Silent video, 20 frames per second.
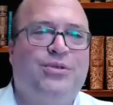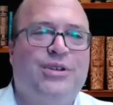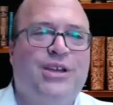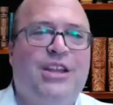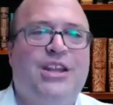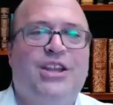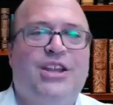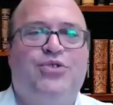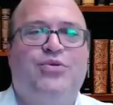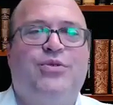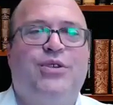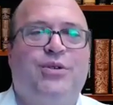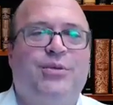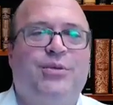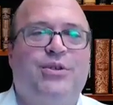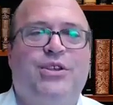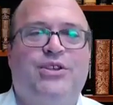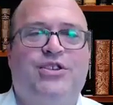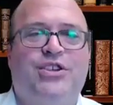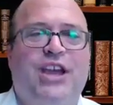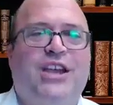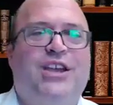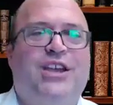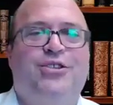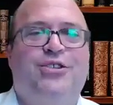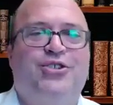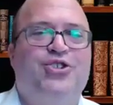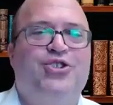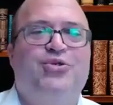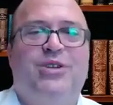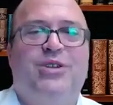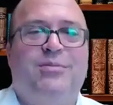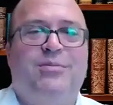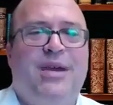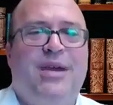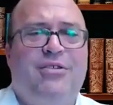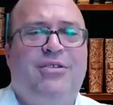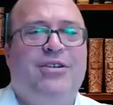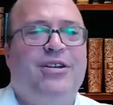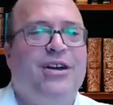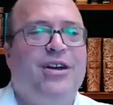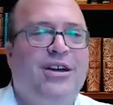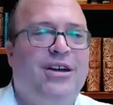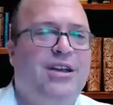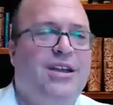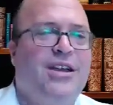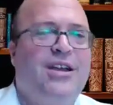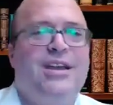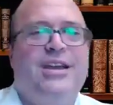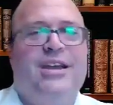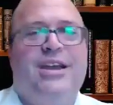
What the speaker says: in Israel with a secular Jew in America,